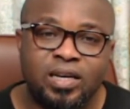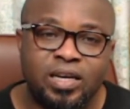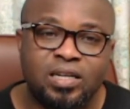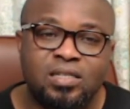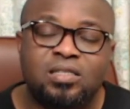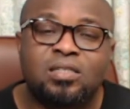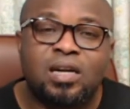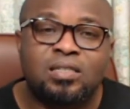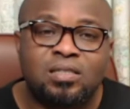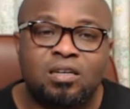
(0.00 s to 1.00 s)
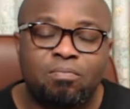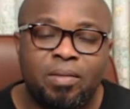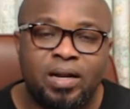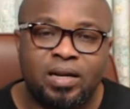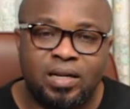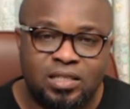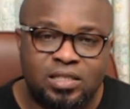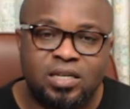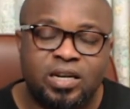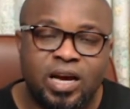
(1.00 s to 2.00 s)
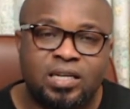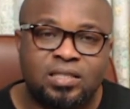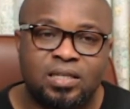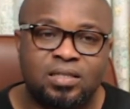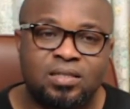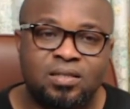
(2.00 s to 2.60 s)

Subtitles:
in this drastic manner that she reacted.